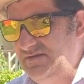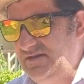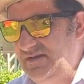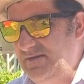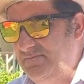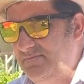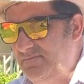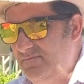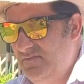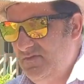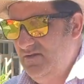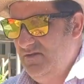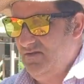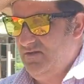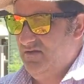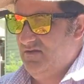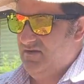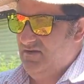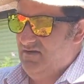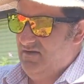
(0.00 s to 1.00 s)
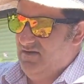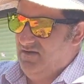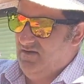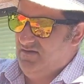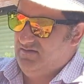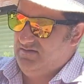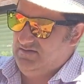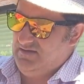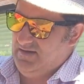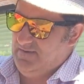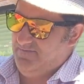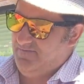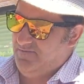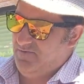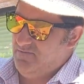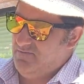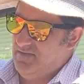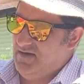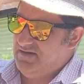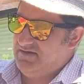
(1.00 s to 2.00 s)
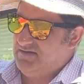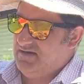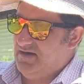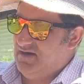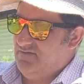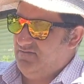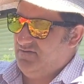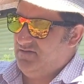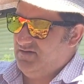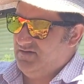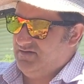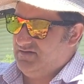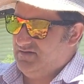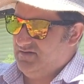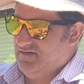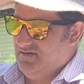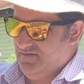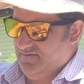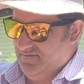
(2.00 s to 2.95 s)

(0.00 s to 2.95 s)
deep ferment out of this.